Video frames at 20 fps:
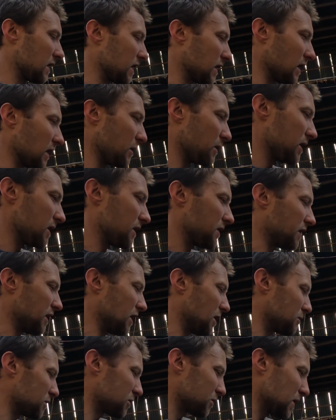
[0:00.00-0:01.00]
in the
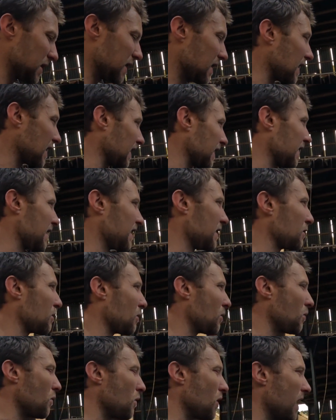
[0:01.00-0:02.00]
Farmers Weekly, and they
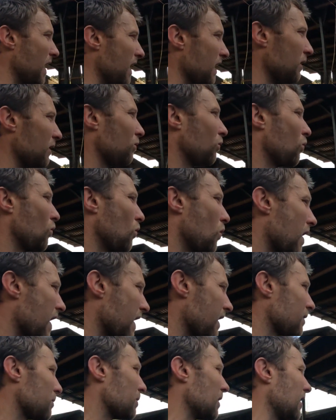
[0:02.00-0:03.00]
were
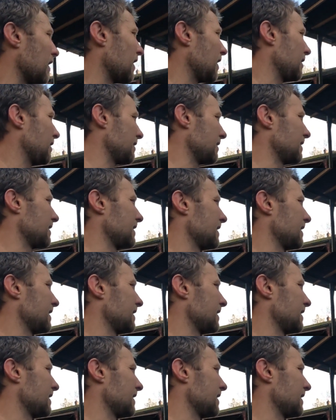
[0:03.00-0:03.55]
well below